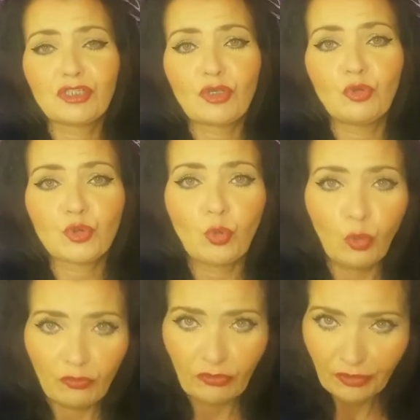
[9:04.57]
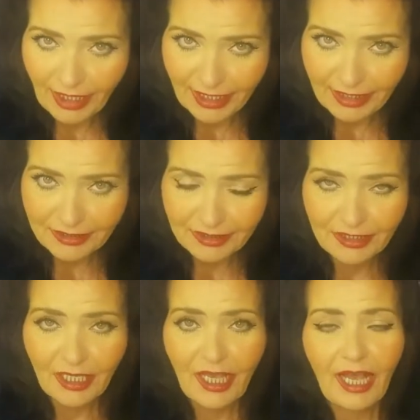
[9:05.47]
results overnight
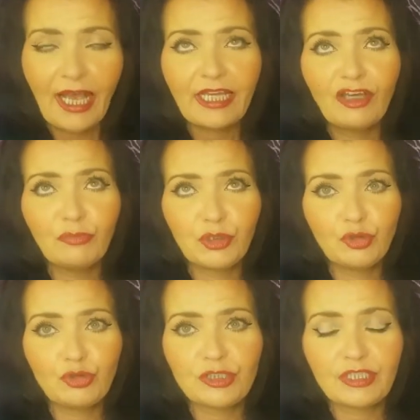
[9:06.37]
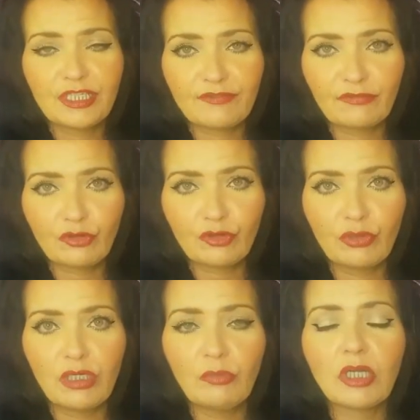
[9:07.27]
I have been using this for
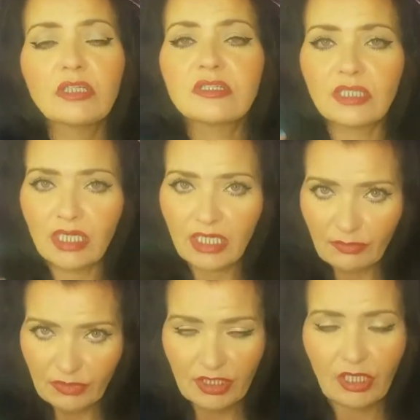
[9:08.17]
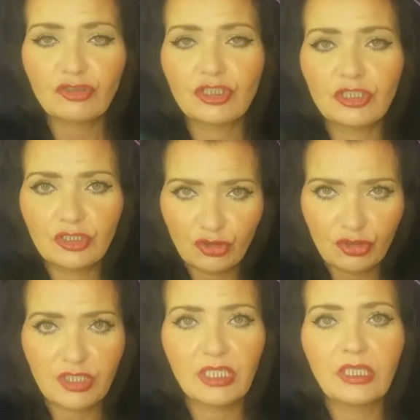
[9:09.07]
three months and I'm starting to
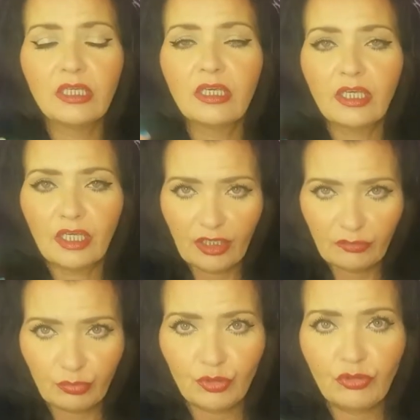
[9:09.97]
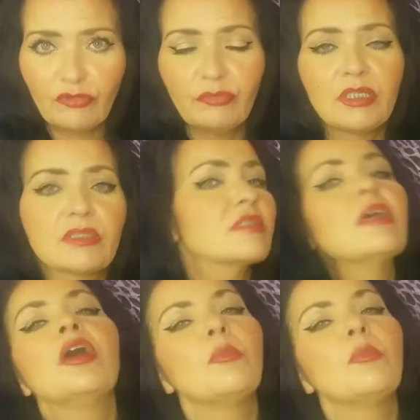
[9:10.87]
see improvements,